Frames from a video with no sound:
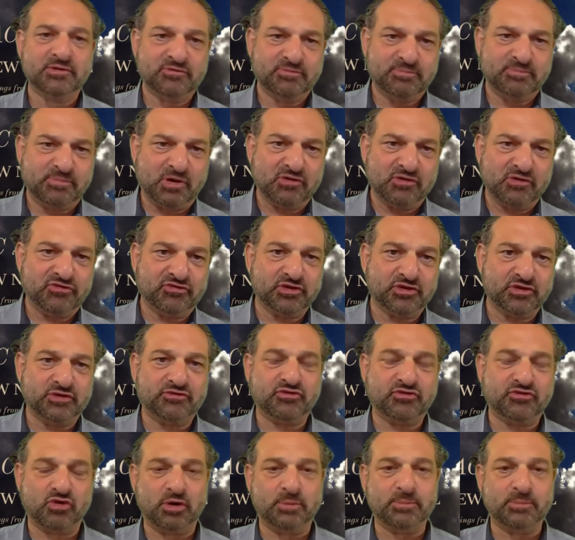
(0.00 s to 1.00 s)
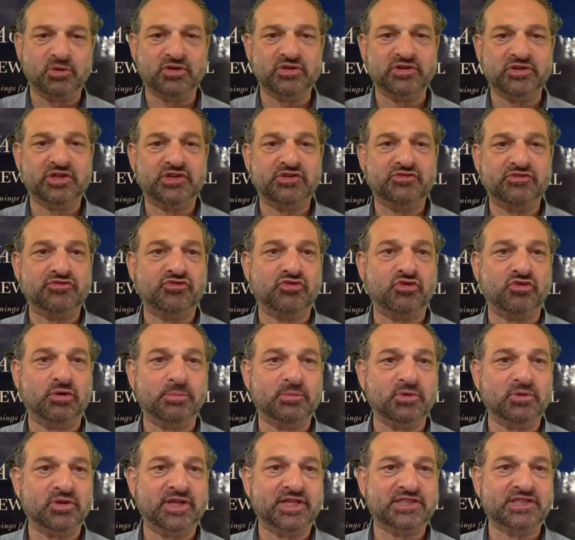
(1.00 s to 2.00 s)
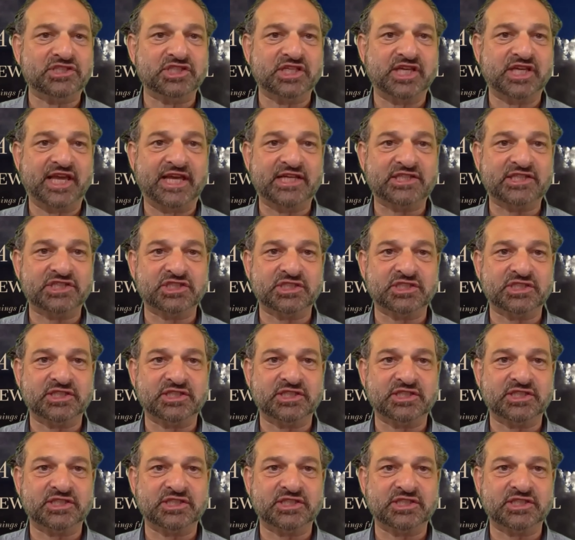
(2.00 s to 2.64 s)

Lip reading: both for formal and informal education.